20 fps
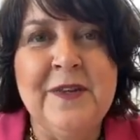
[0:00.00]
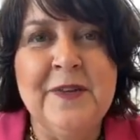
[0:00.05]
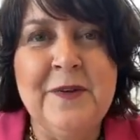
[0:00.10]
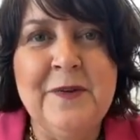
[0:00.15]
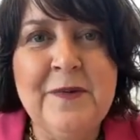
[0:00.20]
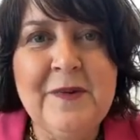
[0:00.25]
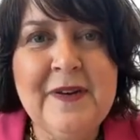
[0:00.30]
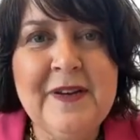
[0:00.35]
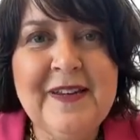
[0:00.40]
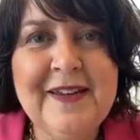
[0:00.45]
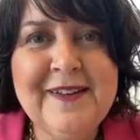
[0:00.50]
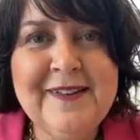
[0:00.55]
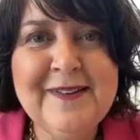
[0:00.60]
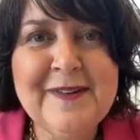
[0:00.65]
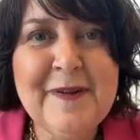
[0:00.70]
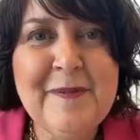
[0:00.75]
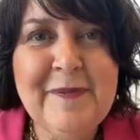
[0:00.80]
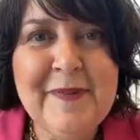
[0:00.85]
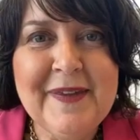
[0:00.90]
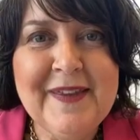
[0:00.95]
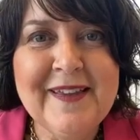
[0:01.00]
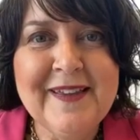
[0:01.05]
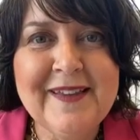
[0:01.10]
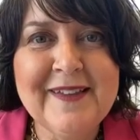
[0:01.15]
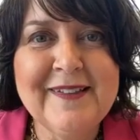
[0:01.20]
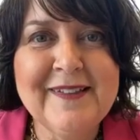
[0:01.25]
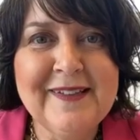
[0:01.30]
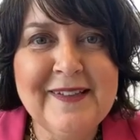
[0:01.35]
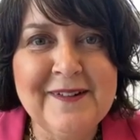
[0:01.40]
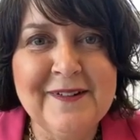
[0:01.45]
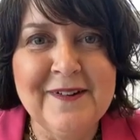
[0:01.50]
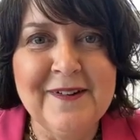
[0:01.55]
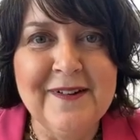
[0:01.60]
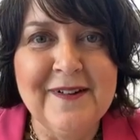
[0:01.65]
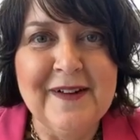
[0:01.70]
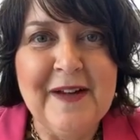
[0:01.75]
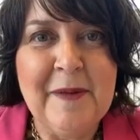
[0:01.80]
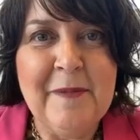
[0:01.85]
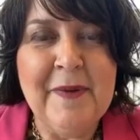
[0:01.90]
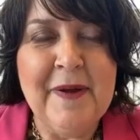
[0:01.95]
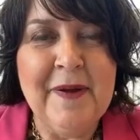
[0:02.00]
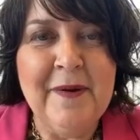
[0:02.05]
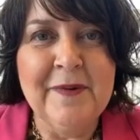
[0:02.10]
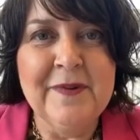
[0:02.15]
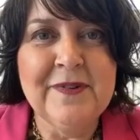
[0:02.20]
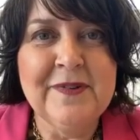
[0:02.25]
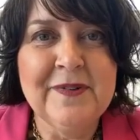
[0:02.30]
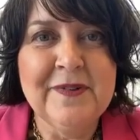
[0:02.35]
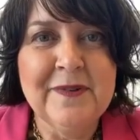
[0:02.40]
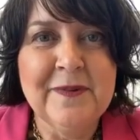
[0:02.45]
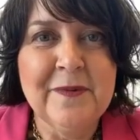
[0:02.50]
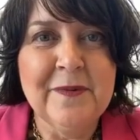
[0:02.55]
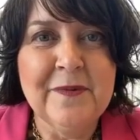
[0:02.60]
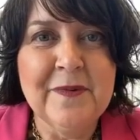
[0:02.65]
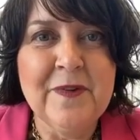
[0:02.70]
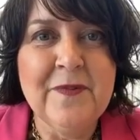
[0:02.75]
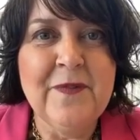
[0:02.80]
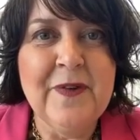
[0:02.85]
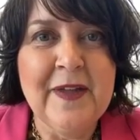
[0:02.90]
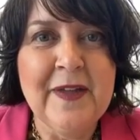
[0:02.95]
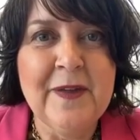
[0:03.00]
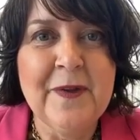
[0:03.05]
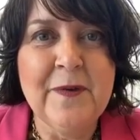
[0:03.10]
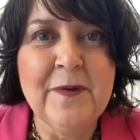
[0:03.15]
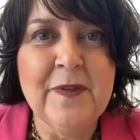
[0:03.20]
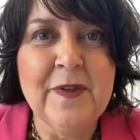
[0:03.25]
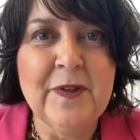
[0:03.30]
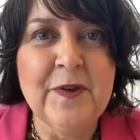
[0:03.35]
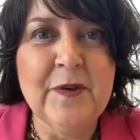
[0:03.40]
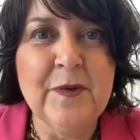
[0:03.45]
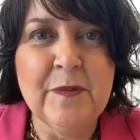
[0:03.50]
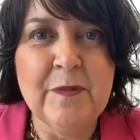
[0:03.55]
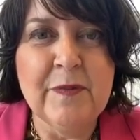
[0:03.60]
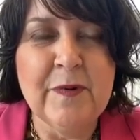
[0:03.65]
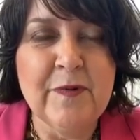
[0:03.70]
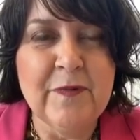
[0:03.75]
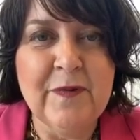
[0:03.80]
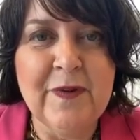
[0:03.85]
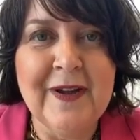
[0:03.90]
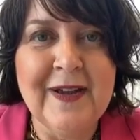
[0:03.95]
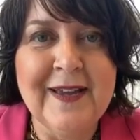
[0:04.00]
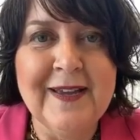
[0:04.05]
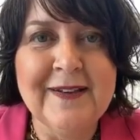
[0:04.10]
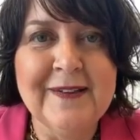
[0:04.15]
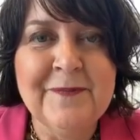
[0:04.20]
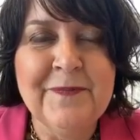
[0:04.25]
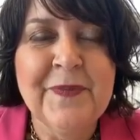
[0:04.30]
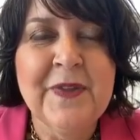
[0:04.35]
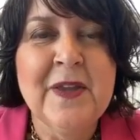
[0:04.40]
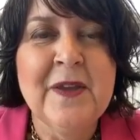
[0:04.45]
you need to be clear about the value that you provide.